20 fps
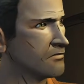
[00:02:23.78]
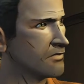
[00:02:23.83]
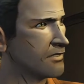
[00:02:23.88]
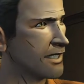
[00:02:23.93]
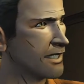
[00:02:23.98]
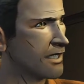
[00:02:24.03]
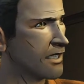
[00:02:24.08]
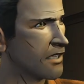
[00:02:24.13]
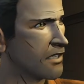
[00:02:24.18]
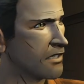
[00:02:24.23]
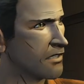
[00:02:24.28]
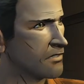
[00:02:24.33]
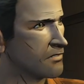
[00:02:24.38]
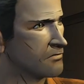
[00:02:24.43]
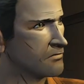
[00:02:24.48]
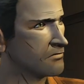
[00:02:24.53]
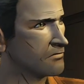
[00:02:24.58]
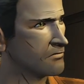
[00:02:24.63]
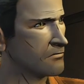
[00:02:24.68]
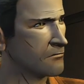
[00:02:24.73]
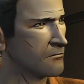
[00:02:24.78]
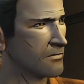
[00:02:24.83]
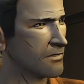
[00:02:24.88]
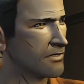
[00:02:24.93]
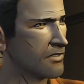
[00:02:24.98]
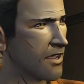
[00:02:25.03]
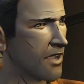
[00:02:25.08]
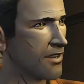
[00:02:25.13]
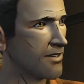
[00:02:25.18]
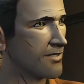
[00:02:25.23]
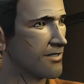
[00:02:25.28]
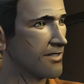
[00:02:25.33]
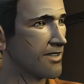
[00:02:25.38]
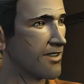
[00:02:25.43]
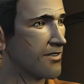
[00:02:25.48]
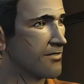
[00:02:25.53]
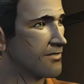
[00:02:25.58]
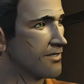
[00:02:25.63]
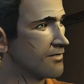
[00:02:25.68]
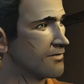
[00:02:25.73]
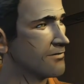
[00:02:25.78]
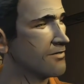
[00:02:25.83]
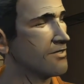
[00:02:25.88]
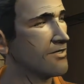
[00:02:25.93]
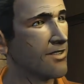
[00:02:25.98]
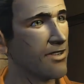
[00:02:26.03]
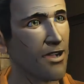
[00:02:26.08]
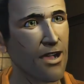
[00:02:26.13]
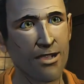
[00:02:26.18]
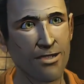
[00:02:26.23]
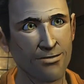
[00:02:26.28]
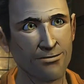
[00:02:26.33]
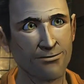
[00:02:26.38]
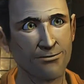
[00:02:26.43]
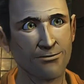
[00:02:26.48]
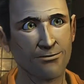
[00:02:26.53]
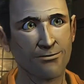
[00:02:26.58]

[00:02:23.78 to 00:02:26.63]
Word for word: Anyway, better than stealing his virginity.